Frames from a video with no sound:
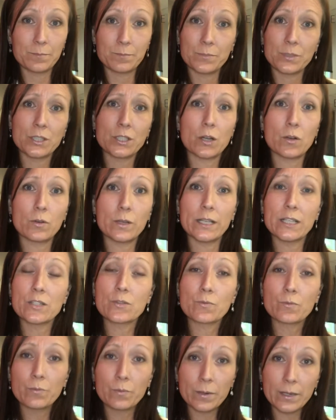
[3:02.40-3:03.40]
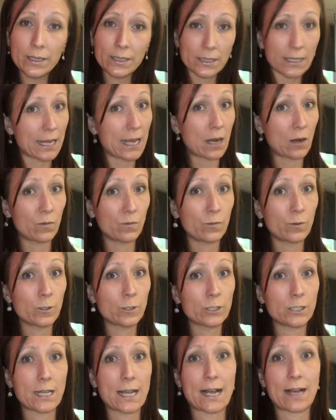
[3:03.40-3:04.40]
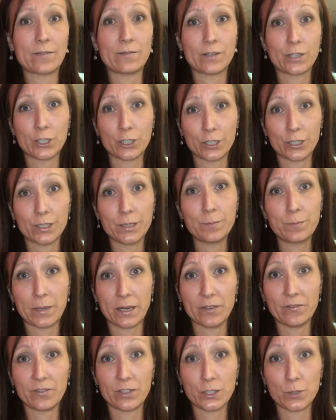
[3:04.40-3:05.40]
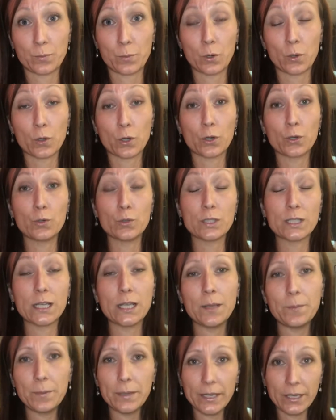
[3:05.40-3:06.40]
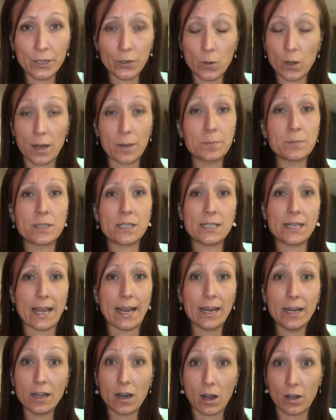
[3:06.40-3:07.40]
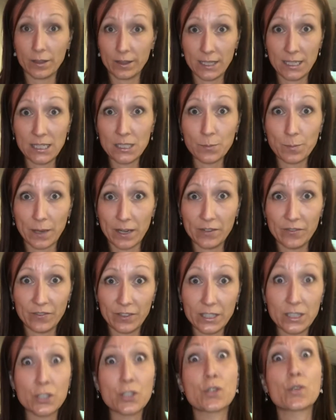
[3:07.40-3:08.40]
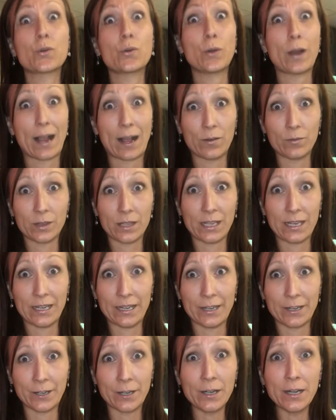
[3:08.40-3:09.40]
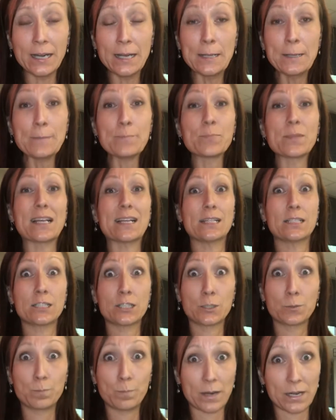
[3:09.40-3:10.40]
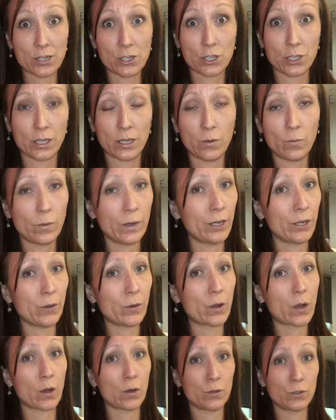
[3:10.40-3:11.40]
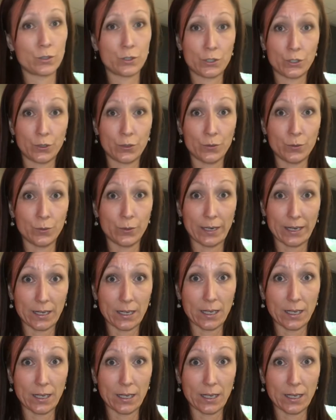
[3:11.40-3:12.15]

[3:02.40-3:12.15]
So it's really helpful to have a good benefits broker who's keeping you up to date on these benefits throughout the year, especially when you go to